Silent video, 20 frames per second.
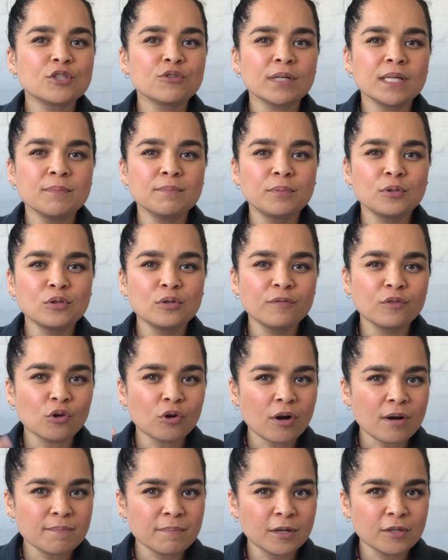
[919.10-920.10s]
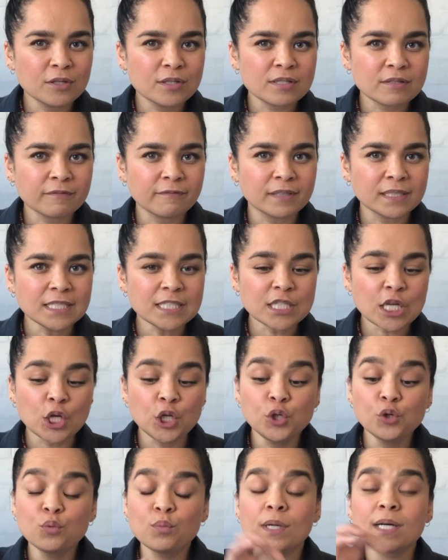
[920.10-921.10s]
to improve your components of fitness
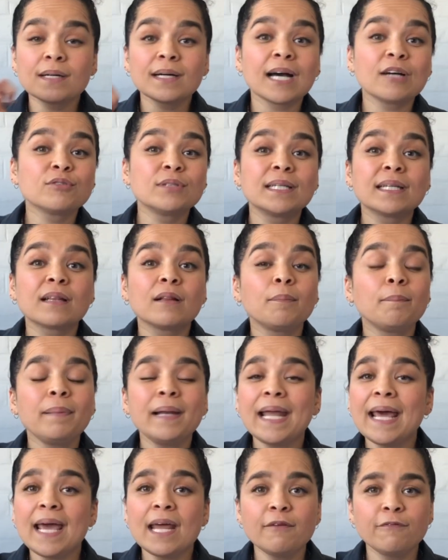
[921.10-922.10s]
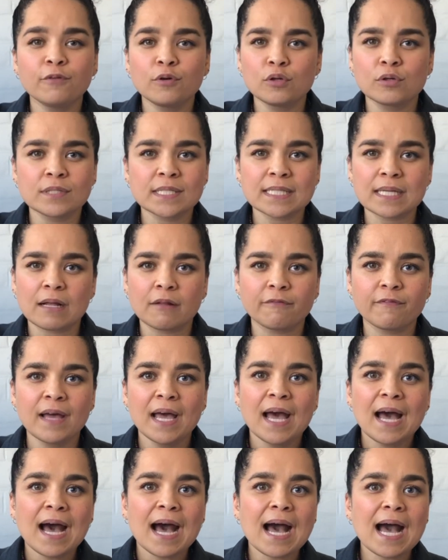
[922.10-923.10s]
and you work out a little plan for yourself.
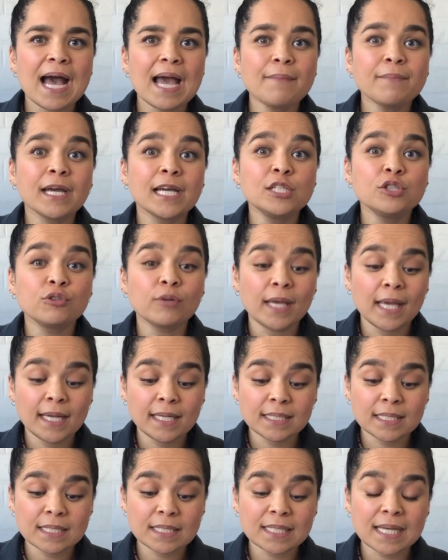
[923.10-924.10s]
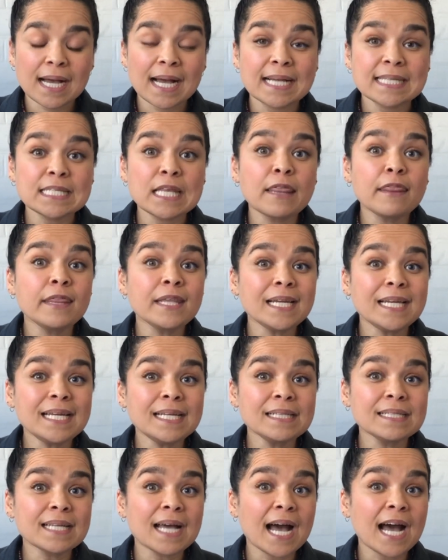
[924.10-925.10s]
I'm going to exercise
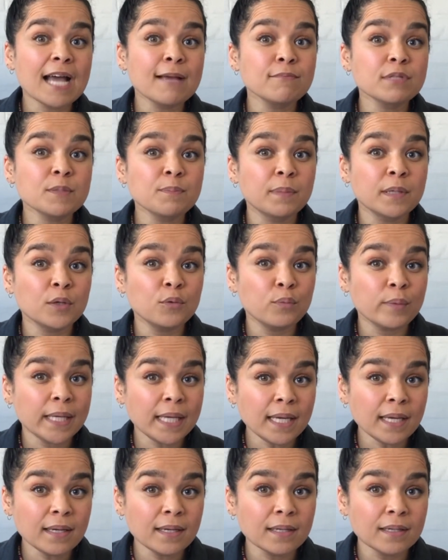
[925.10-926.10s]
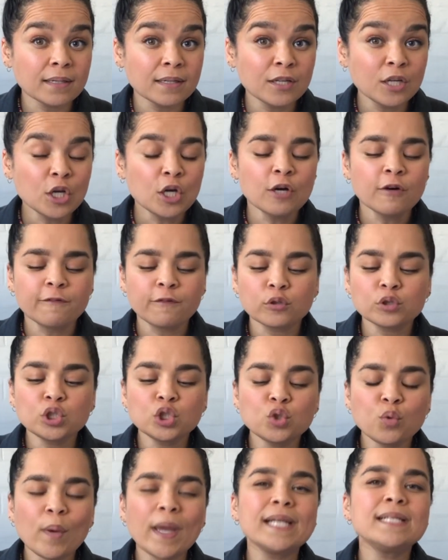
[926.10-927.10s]
3 times per week for
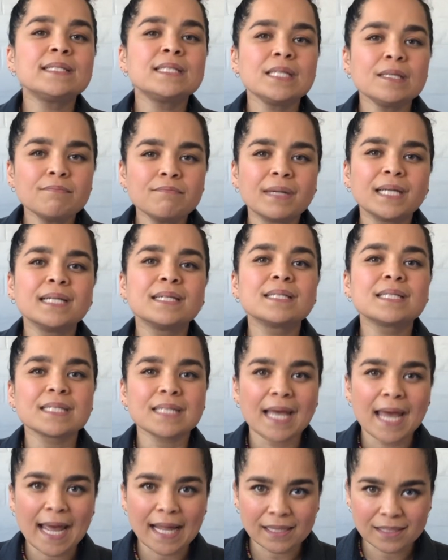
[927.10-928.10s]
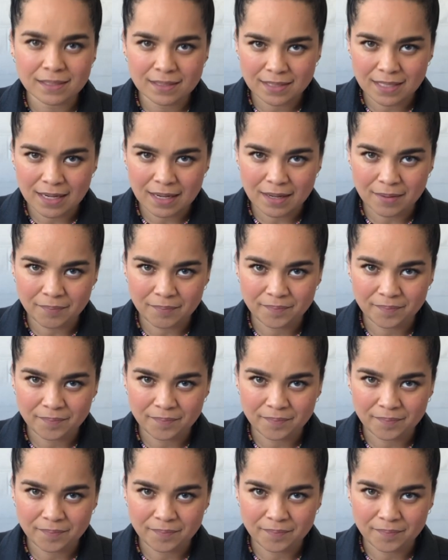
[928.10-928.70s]
20 minutes at a time.